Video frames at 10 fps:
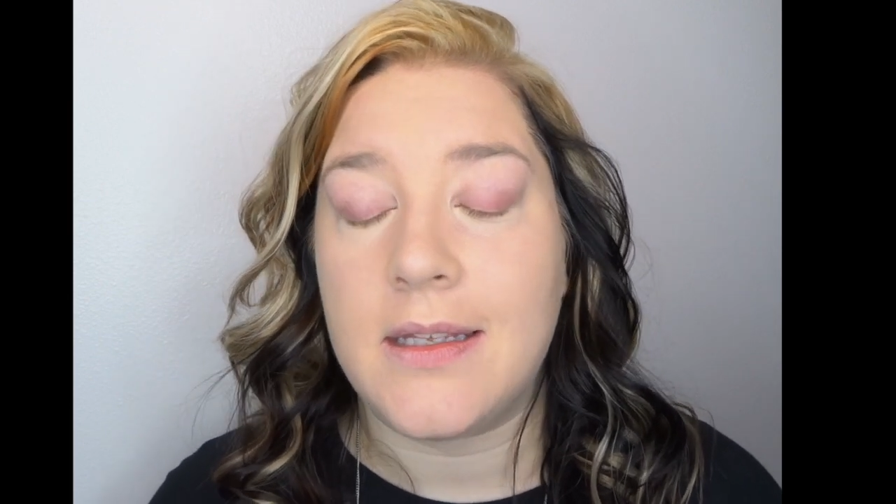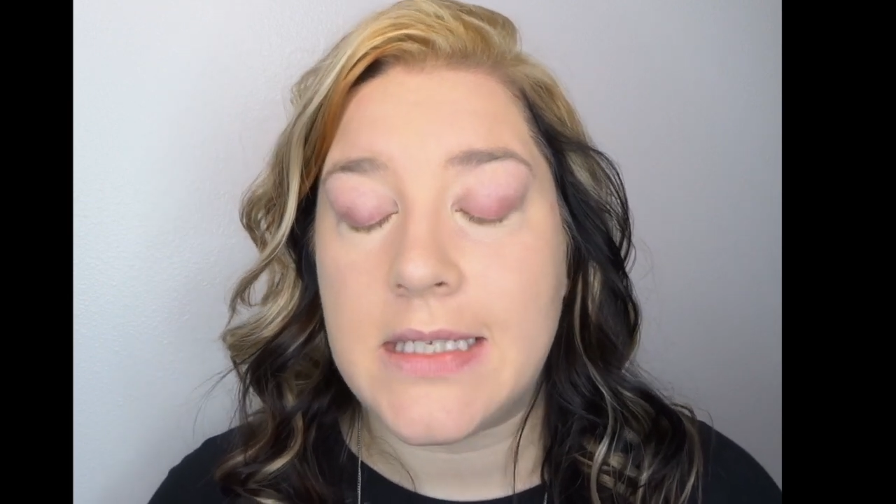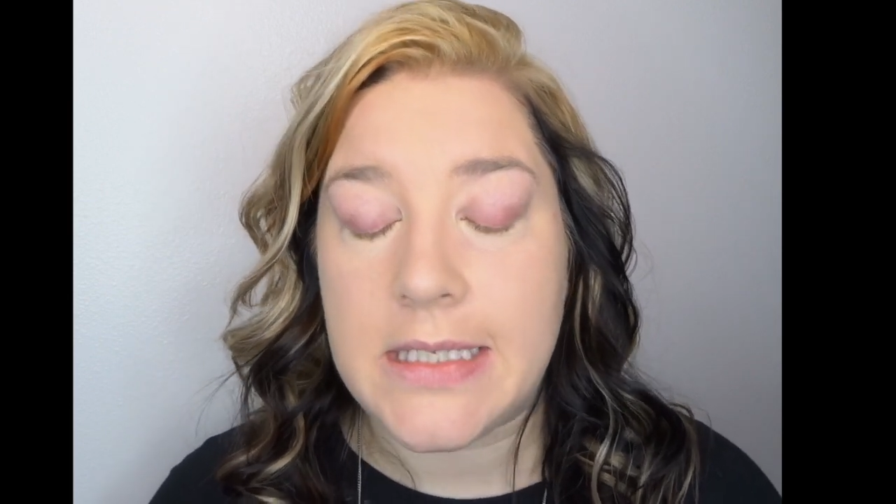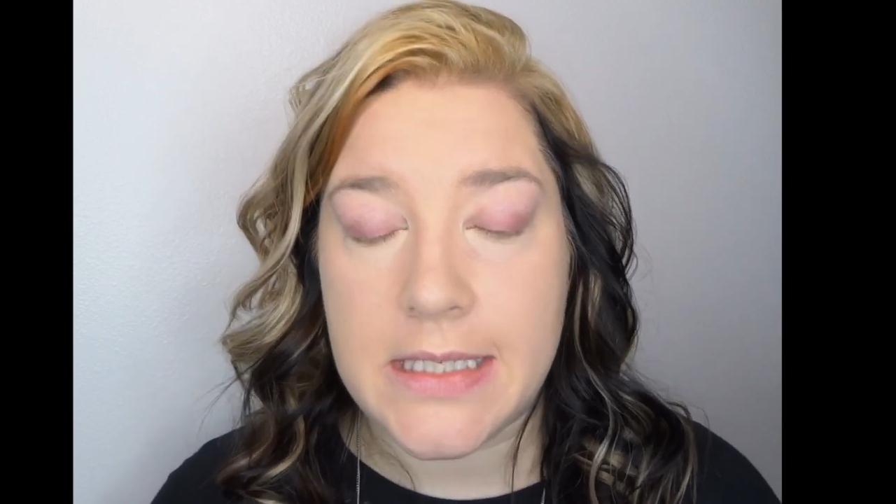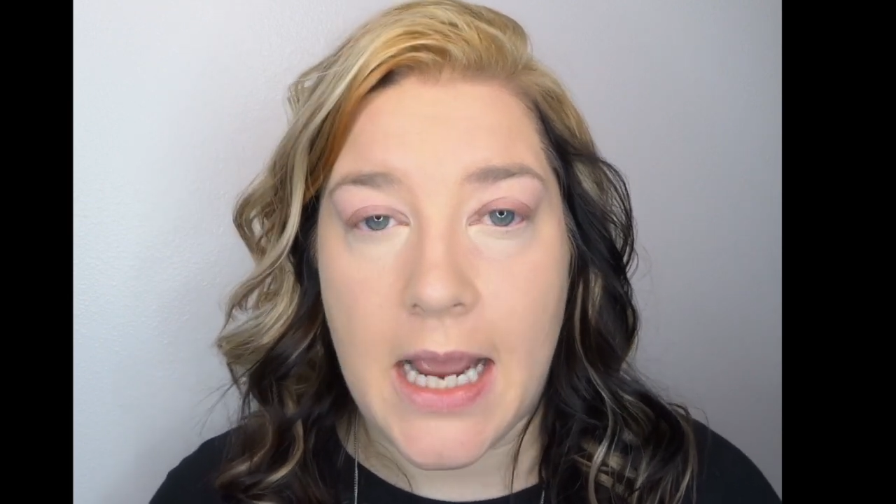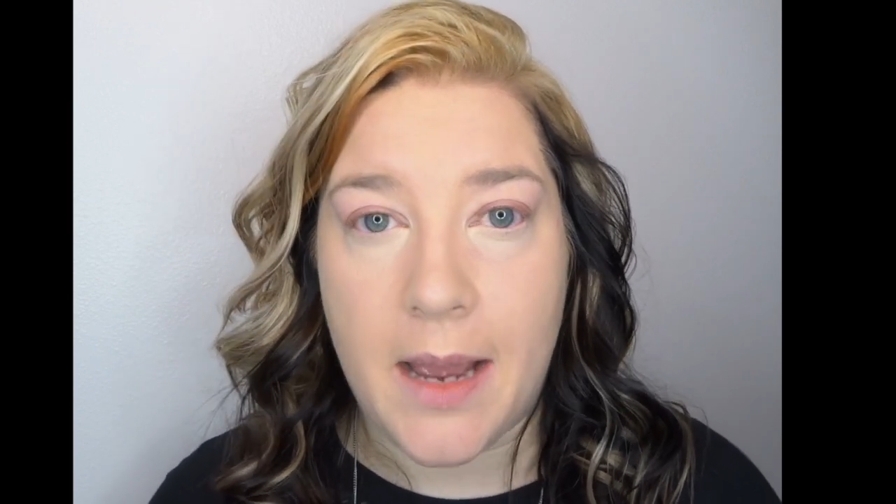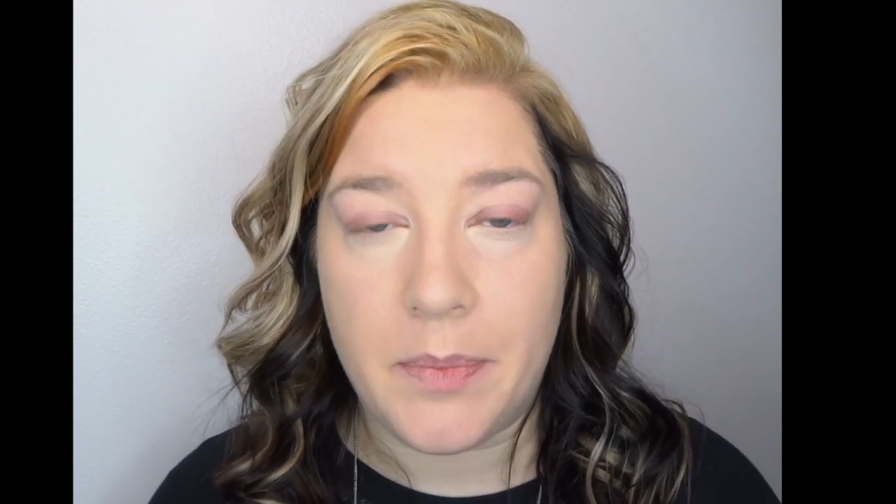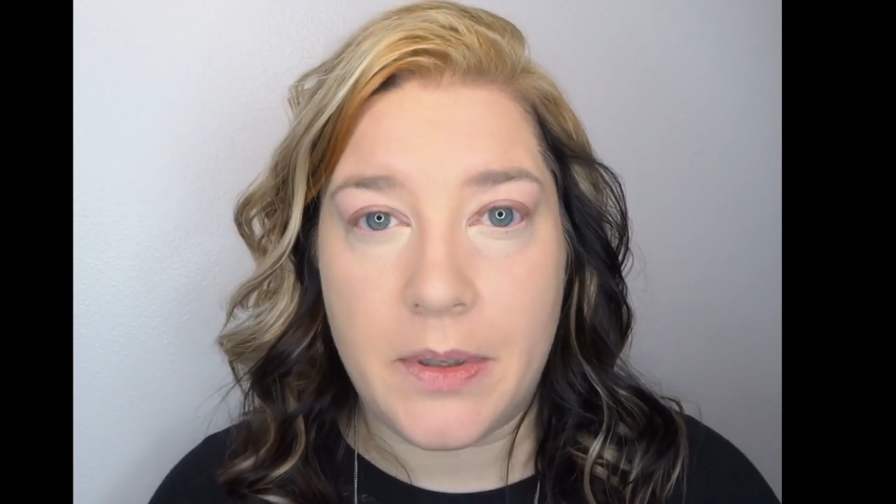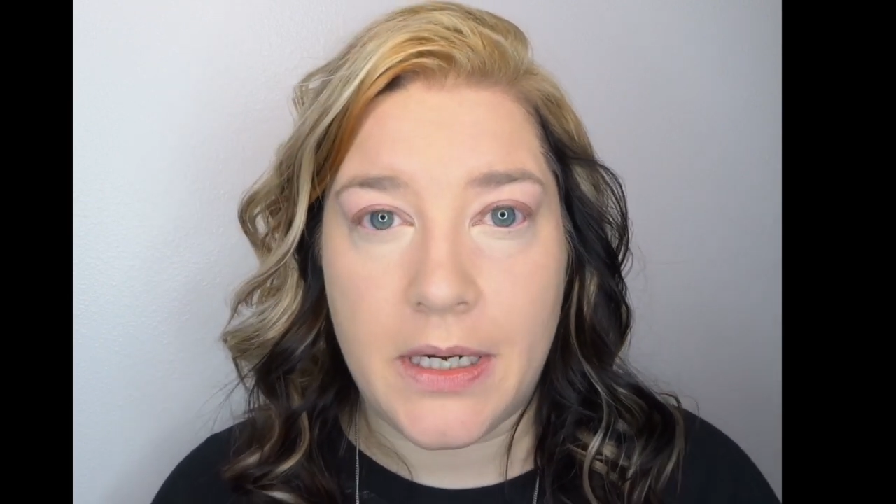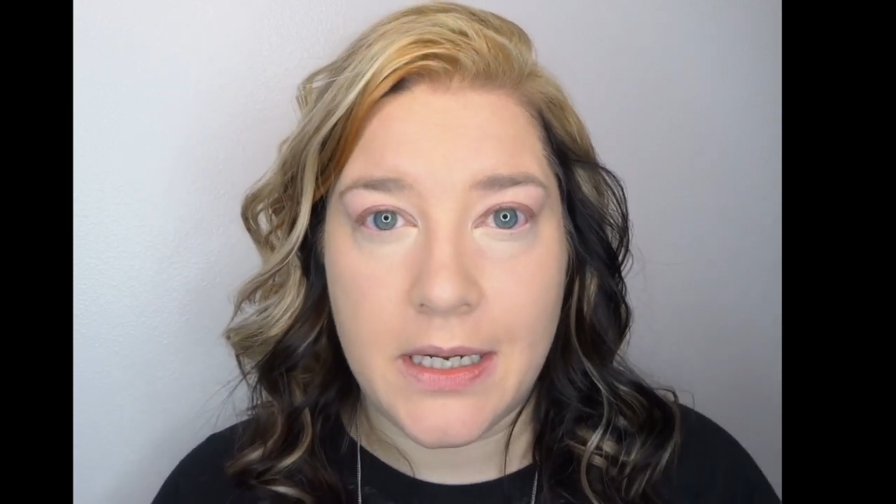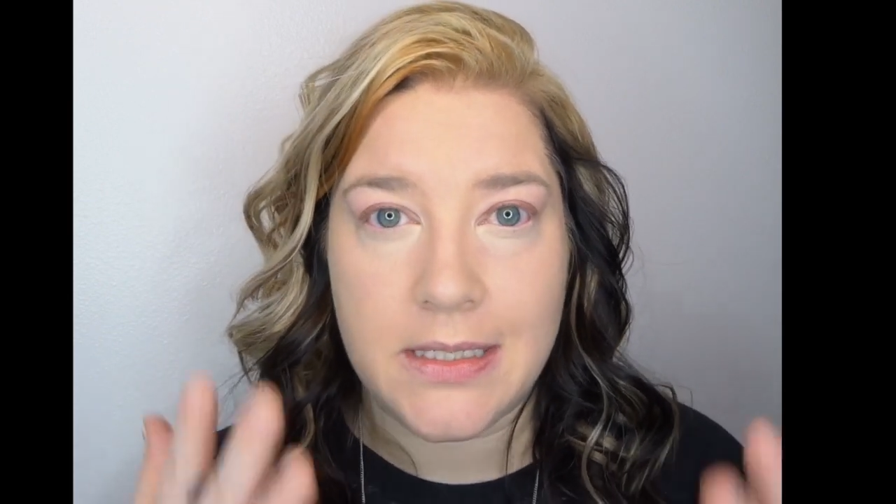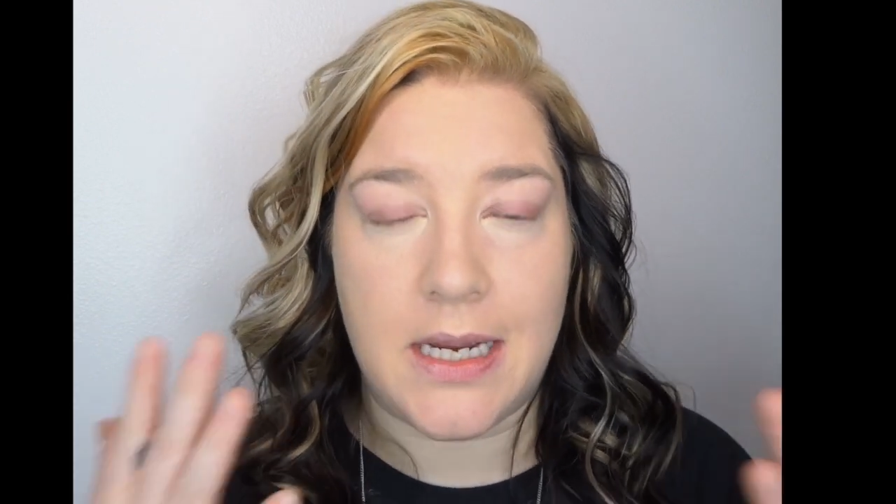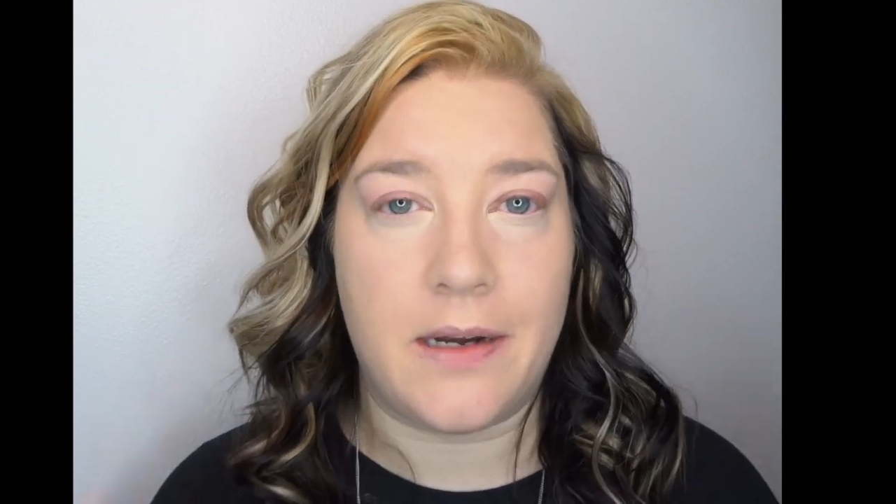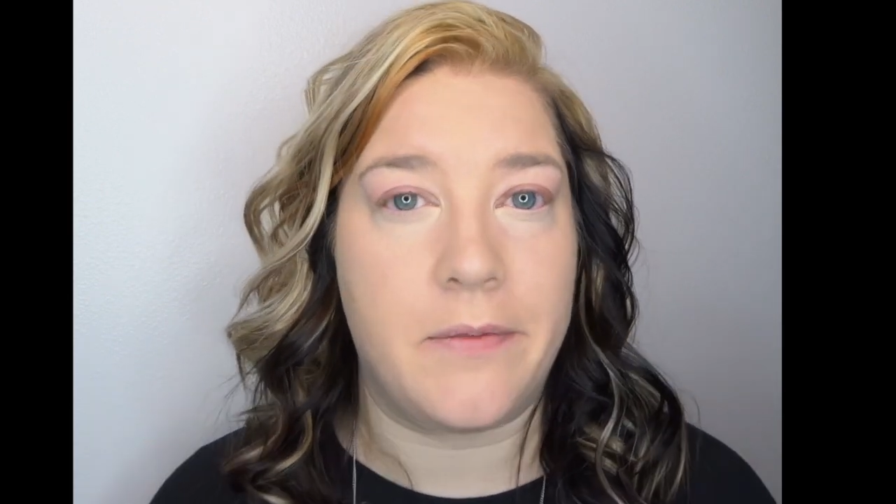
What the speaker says: Stop putting a ton